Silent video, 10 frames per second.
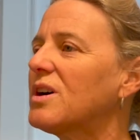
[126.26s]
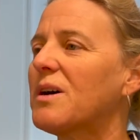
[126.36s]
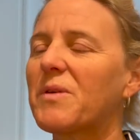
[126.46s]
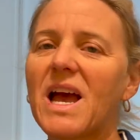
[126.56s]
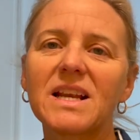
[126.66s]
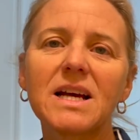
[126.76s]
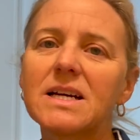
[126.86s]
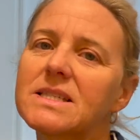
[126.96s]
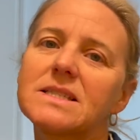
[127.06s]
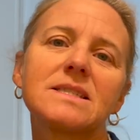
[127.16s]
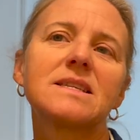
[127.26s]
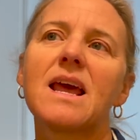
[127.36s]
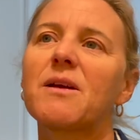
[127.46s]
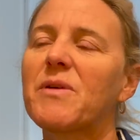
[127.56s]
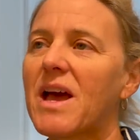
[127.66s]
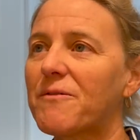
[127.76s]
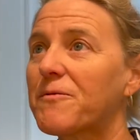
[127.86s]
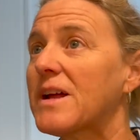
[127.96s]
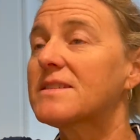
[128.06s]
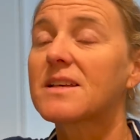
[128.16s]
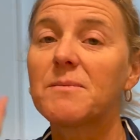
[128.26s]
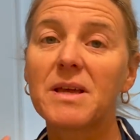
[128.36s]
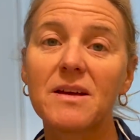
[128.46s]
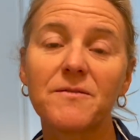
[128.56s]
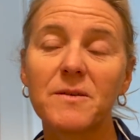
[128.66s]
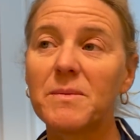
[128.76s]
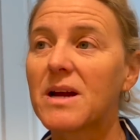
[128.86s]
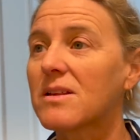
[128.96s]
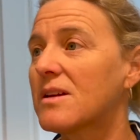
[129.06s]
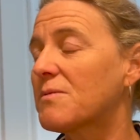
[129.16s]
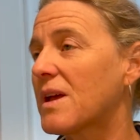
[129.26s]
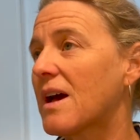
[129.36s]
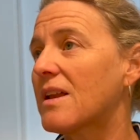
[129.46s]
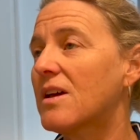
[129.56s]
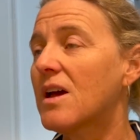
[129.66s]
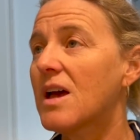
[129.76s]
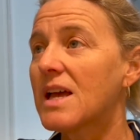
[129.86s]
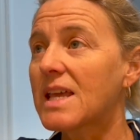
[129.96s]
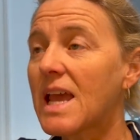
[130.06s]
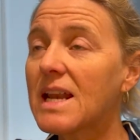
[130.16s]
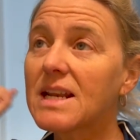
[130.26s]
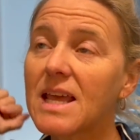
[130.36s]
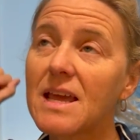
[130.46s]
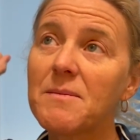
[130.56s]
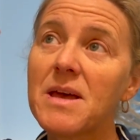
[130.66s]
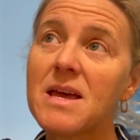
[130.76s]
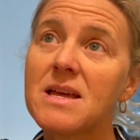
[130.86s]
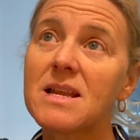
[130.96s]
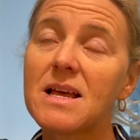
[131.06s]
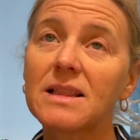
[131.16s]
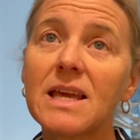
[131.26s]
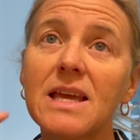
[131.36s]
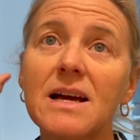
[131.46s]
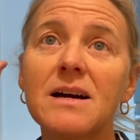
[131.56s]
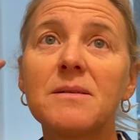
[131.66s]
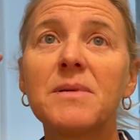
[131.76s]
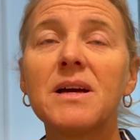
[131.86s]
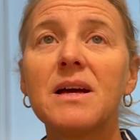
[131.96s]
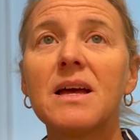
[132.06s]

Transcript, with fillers: and we had cousins staying, we had friends coming in from Maryland, we had Caden came in, Liam,